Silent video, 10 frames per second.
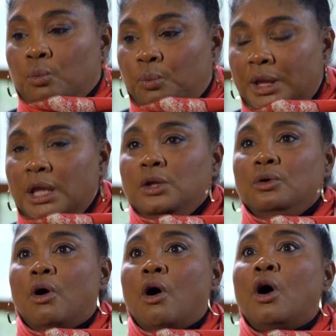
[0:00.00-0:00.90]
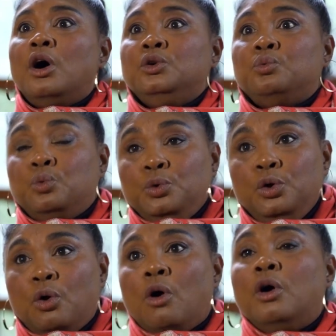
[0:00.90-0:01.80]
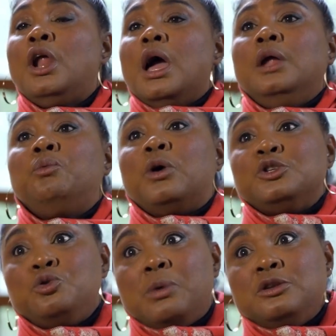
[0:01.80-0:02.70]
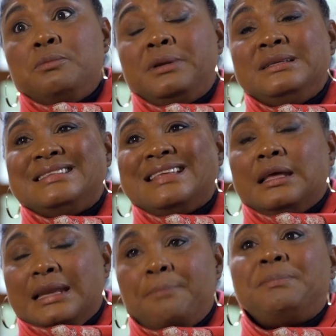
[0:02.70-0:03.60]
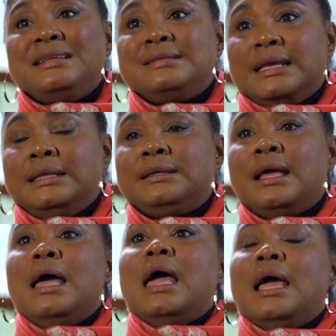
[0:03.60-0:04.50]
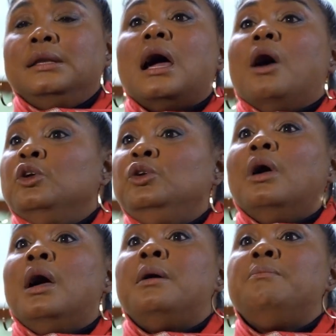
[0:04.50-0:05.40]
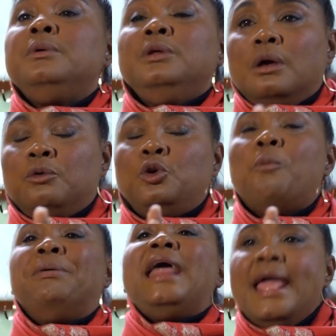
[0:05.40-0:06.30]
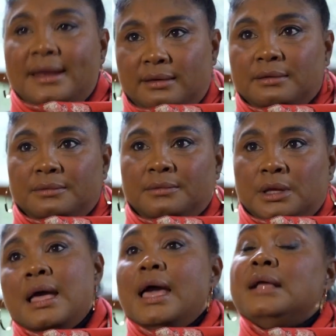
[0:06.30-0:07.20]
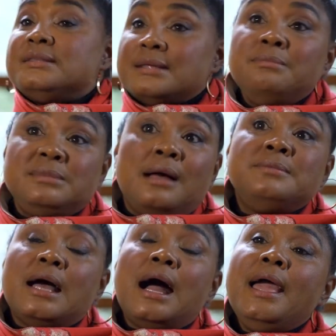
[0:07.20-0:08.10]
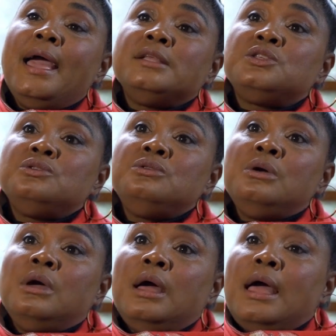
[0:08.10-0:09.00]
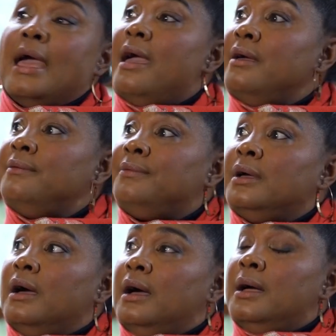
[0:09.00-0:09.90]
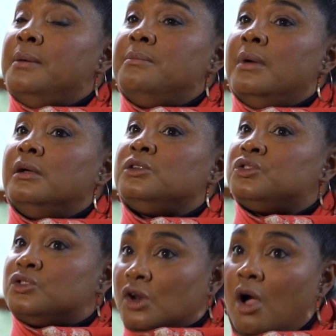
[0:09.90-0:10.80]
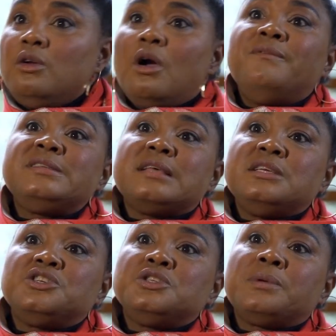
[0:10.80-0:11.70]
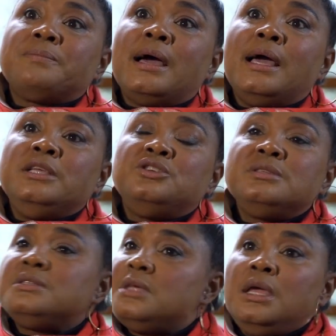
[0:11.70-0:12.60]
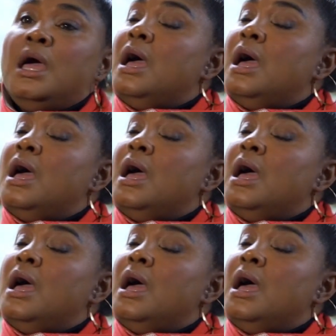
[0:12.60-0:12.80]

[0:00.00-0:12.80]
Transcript: where you are and who you are and what you want to represent, and your brand. And sometimes I had to have strong conversations with my agents, say,